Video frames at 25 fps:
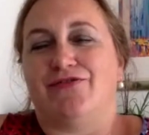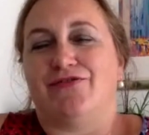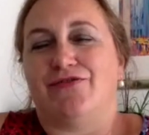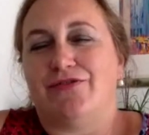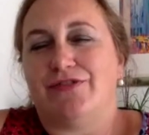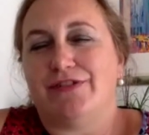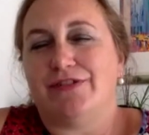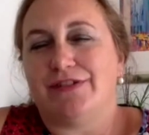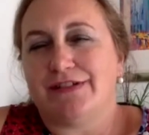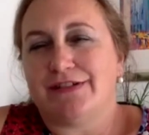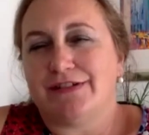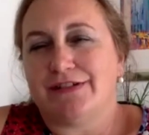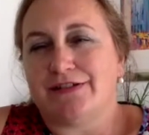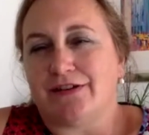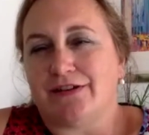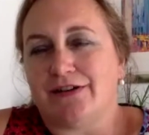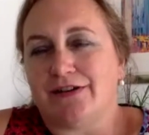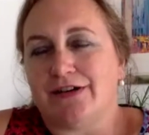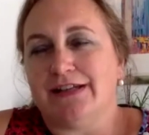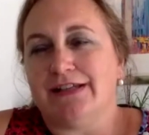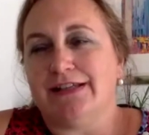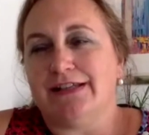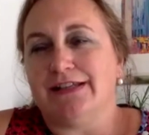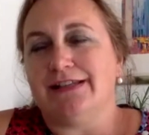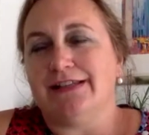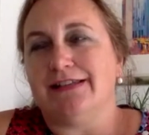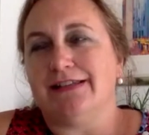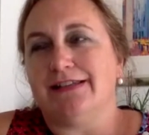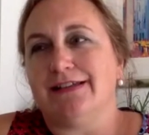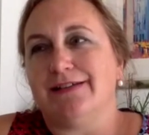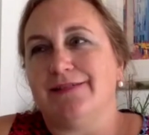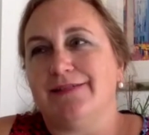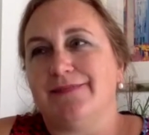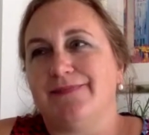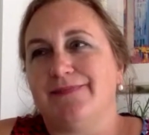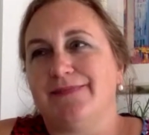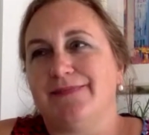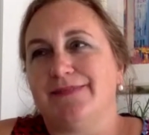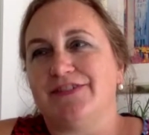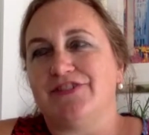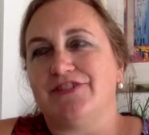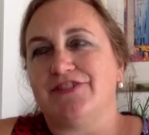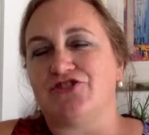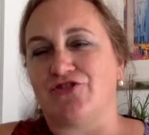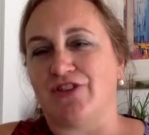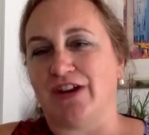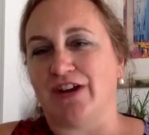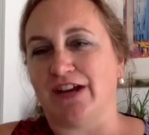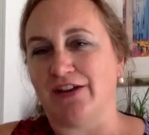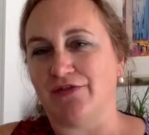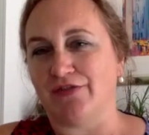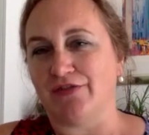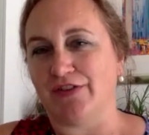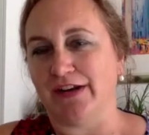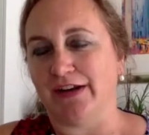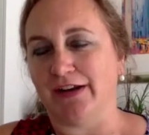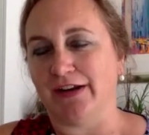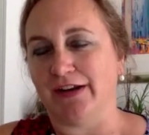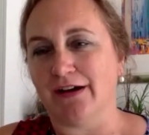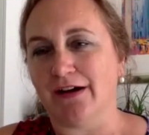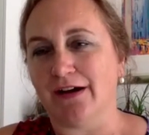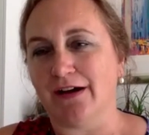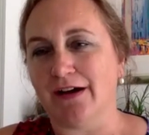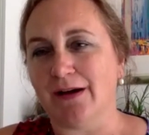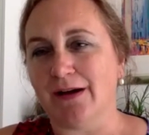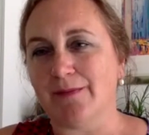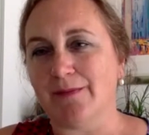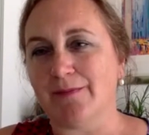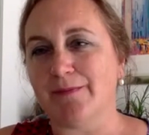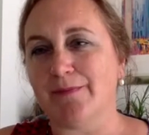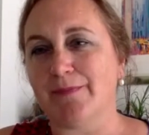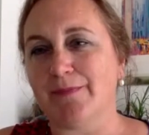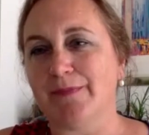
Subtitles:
started strengthening up,